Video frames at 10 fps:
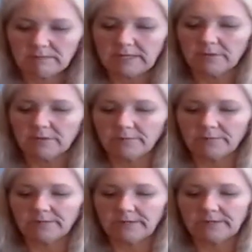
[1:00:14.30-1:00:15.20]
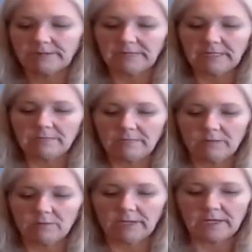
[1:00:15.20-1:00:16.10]
the perforated seam that
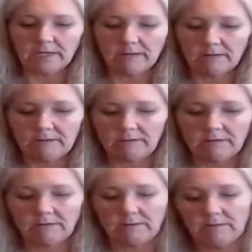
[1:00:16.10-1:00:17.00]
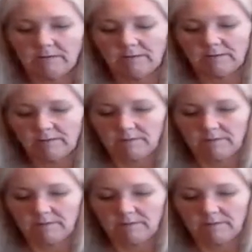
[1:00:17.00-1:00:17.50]
way. And